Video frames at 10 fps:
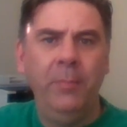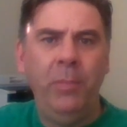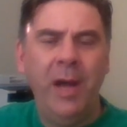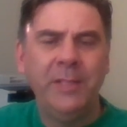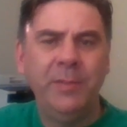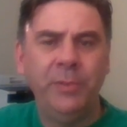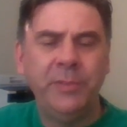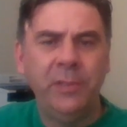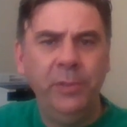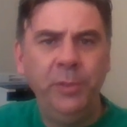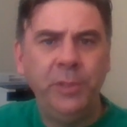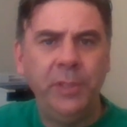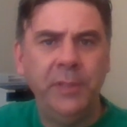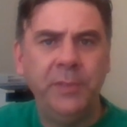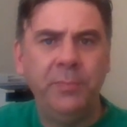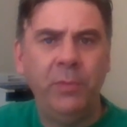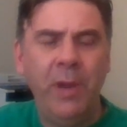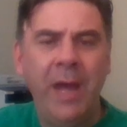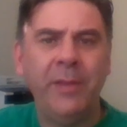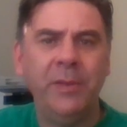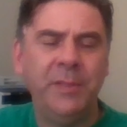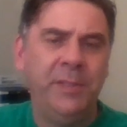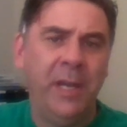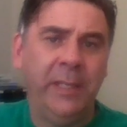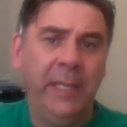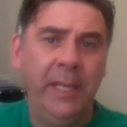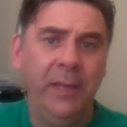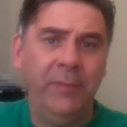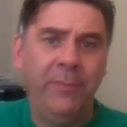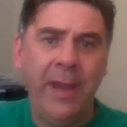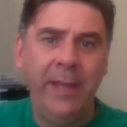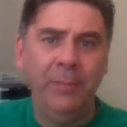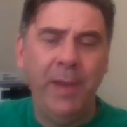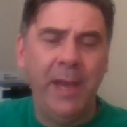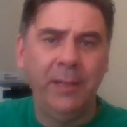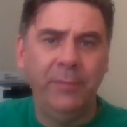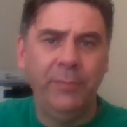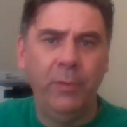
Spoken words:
possible solutions, but rather is dug in and fighting back and